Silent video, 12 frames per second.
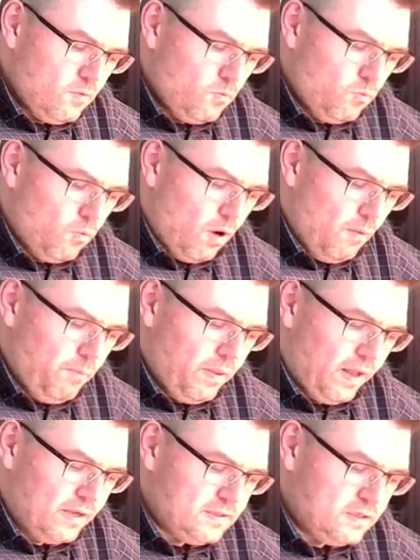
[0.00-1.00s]
1
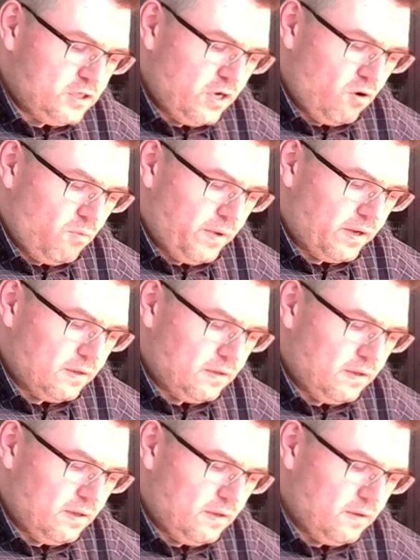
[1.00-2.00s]
plus j omega
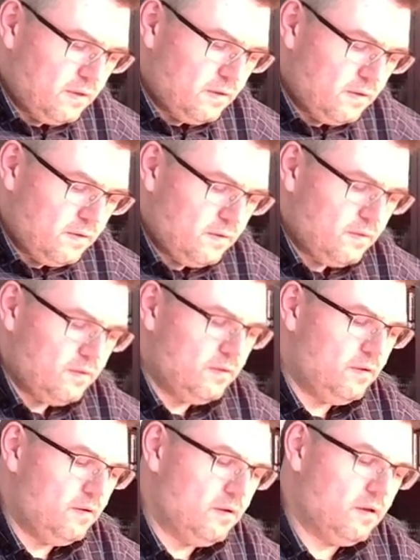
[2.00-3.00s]
t
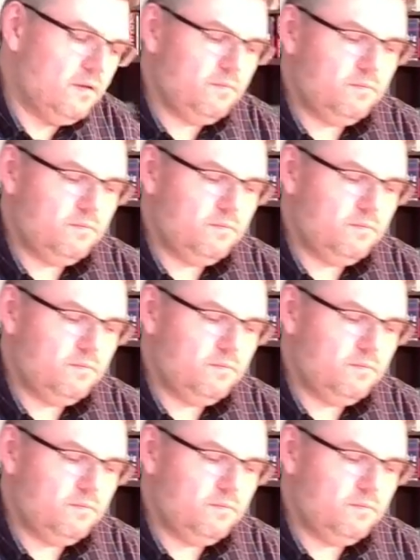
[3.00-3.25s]
okay